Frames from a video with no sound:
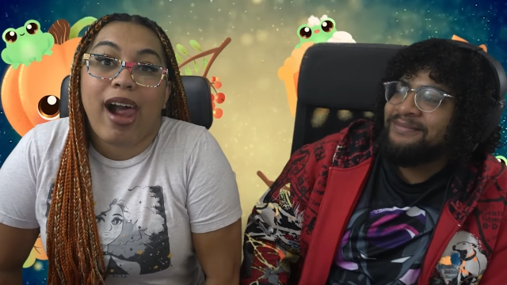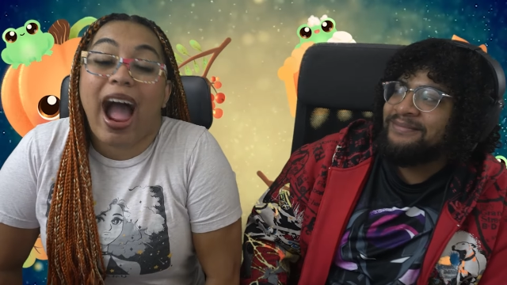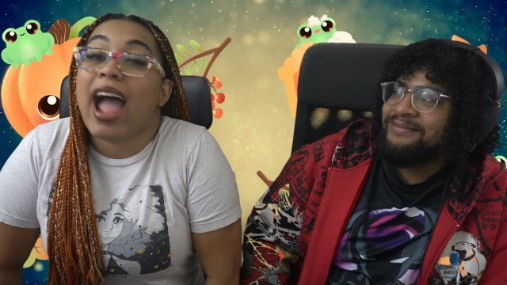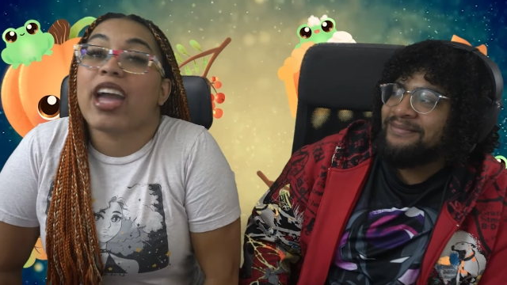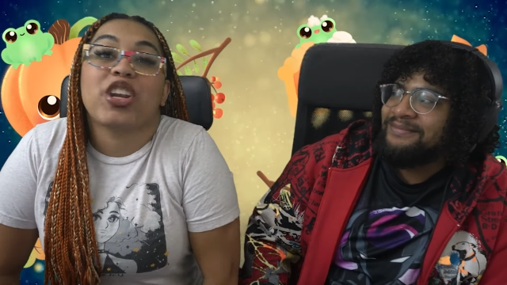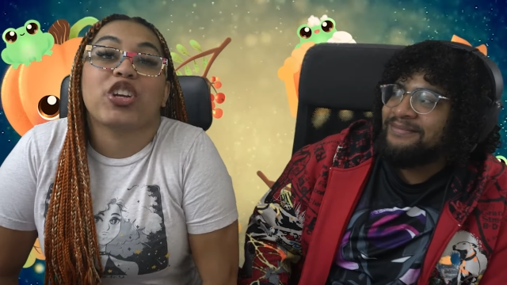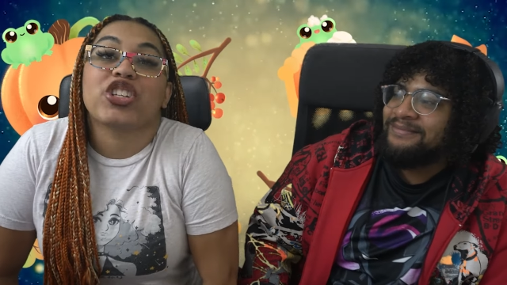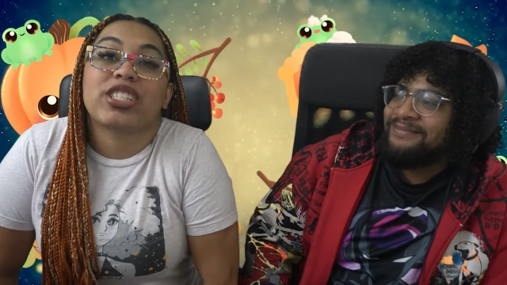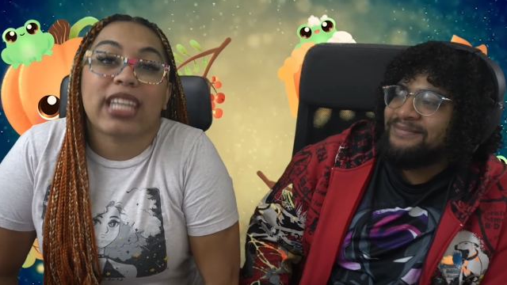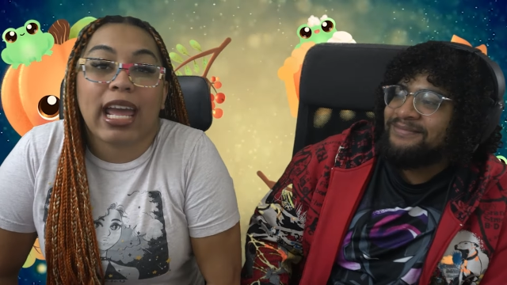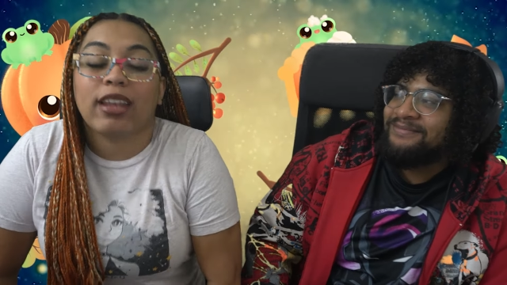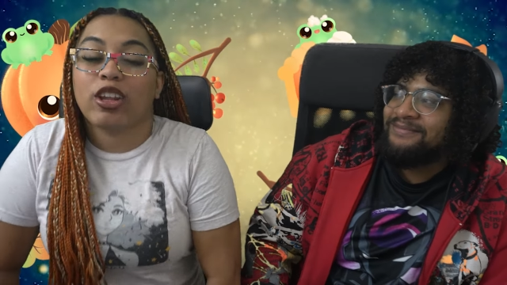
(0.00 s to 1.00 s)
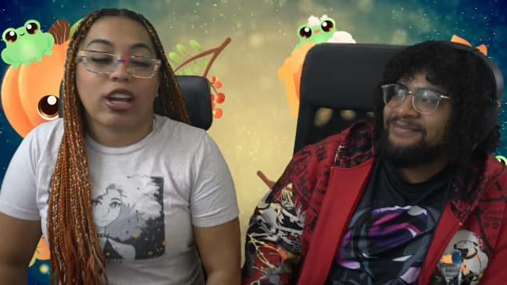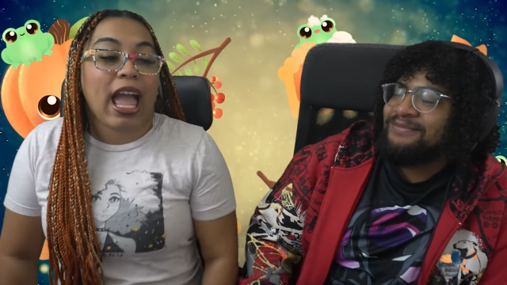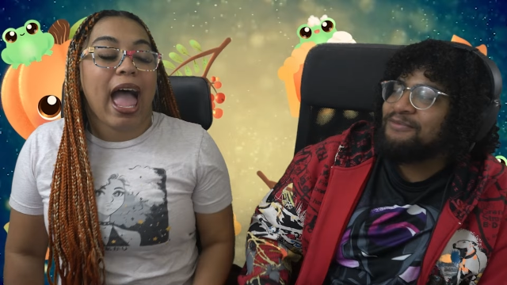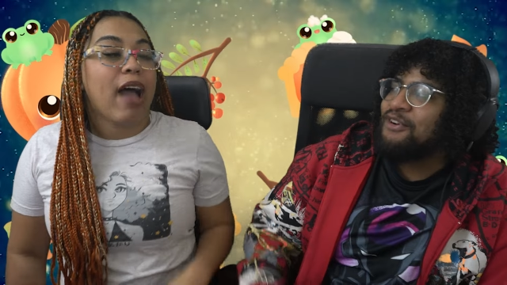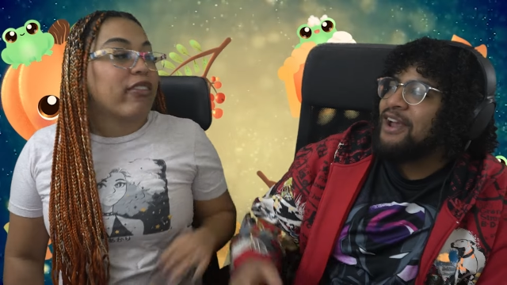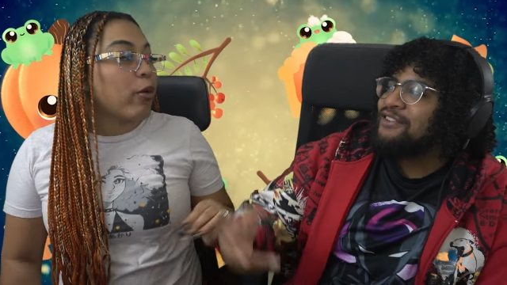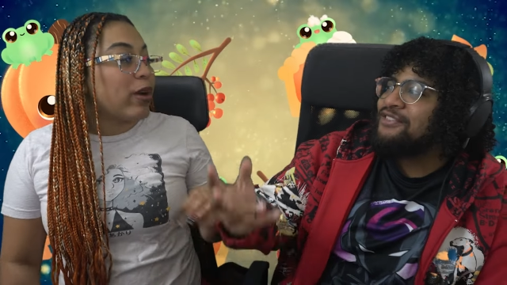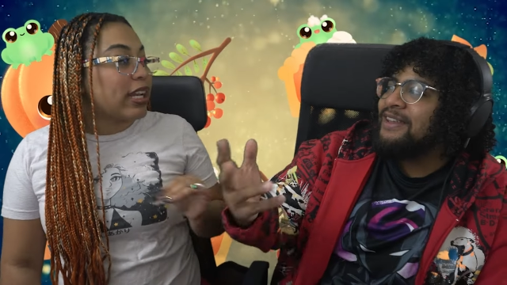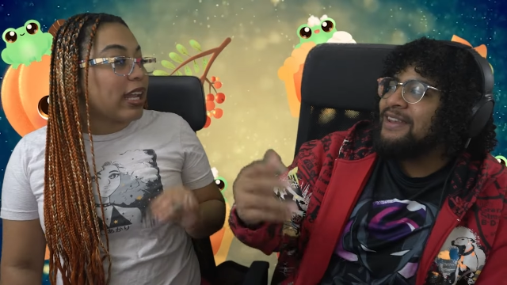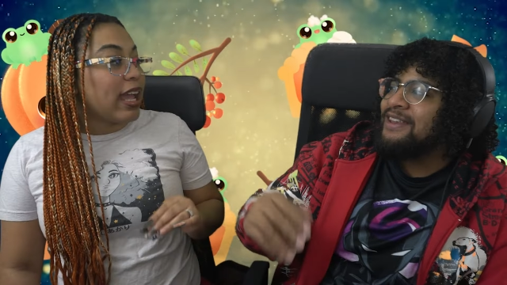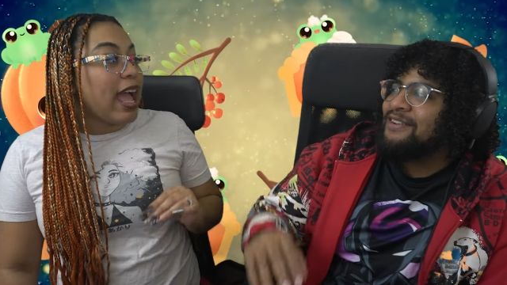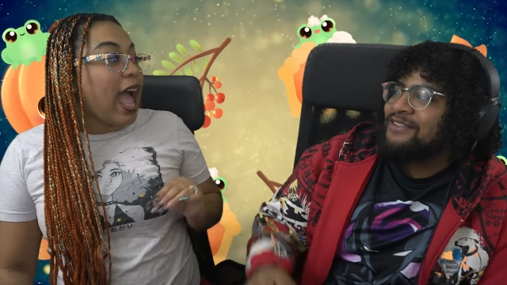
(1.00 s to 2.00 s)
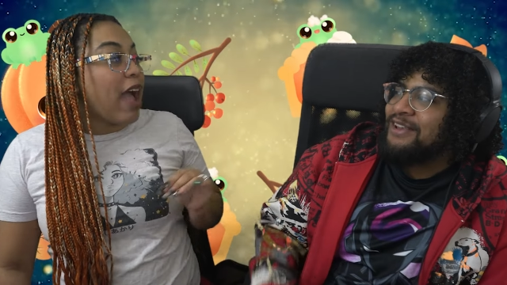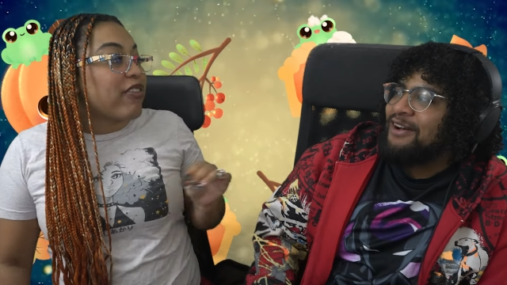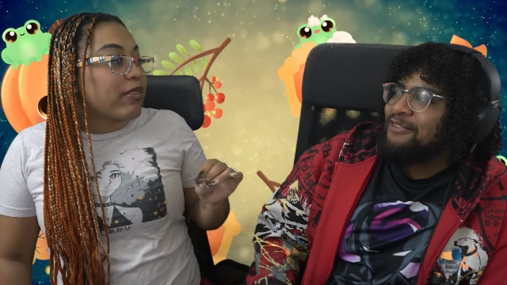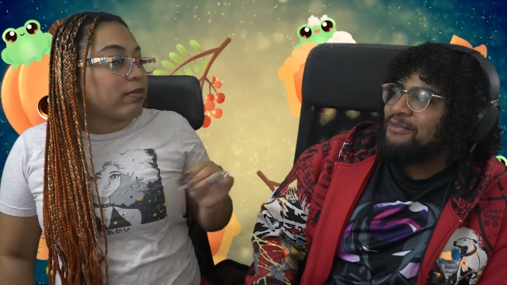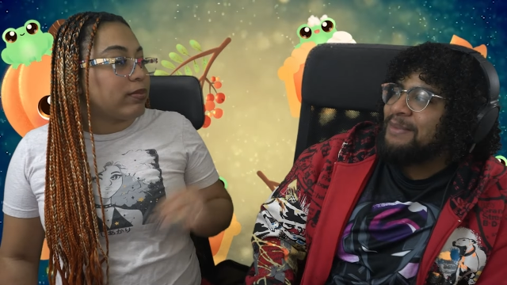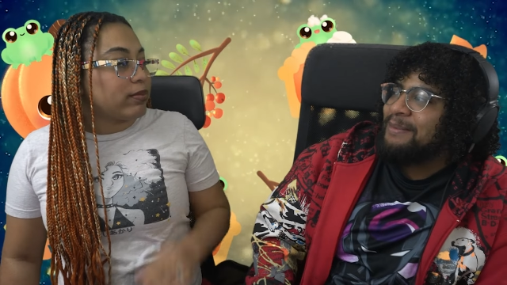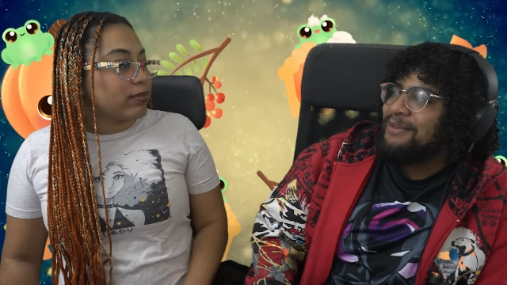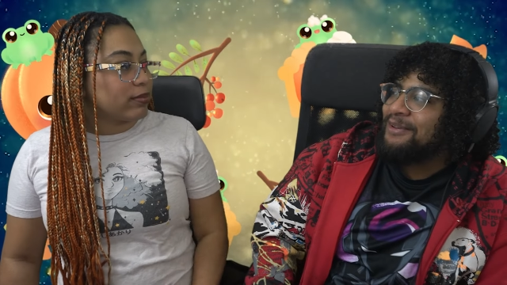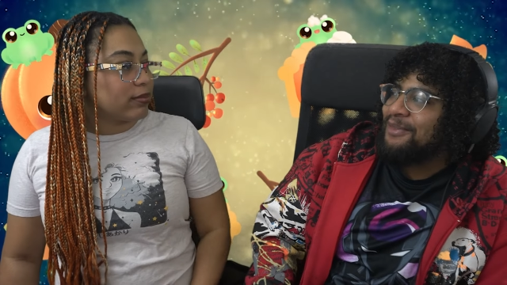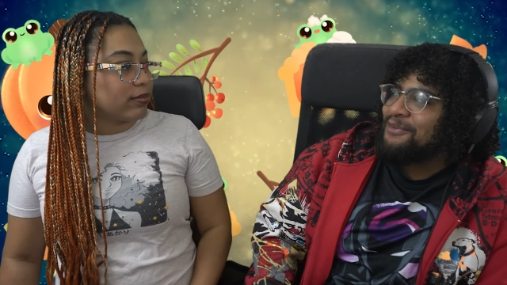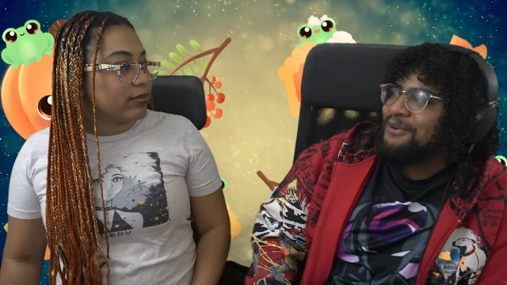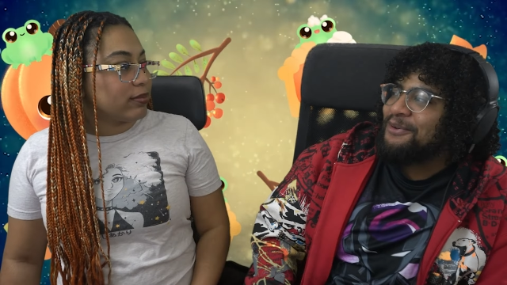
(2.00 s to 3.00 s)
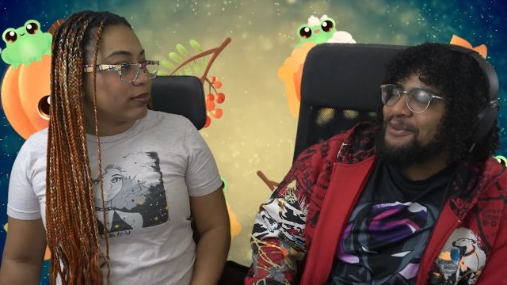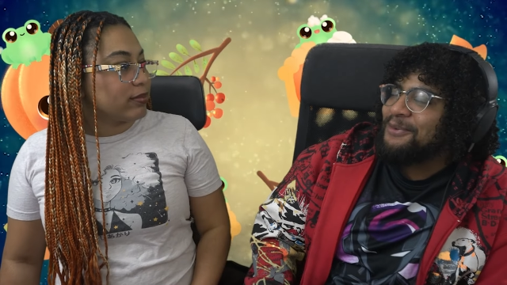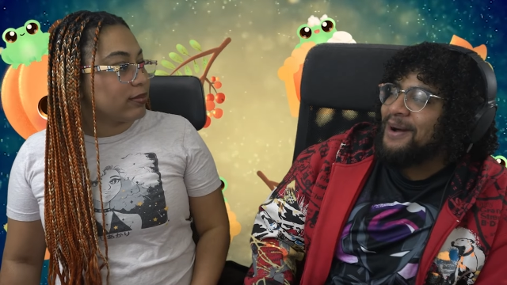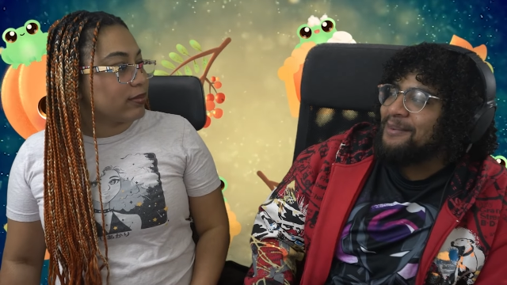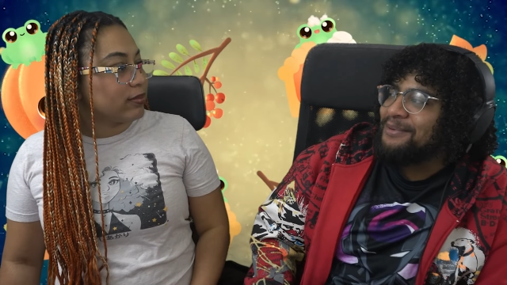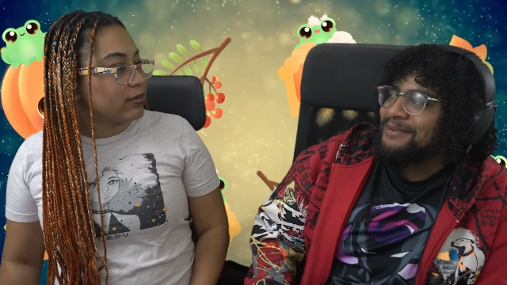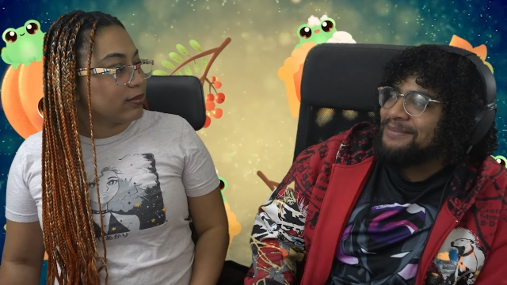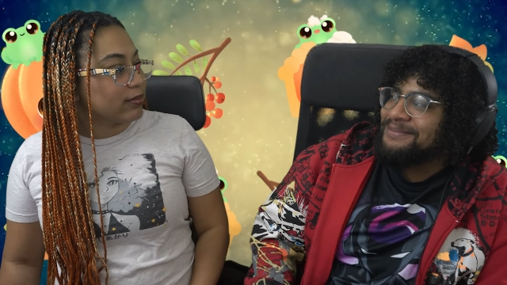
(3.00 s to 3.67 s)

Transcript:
Speaker 1: I understand. Look, everyone, by shitting yourself,
Speaker 2: I, maybe it'll throw you up.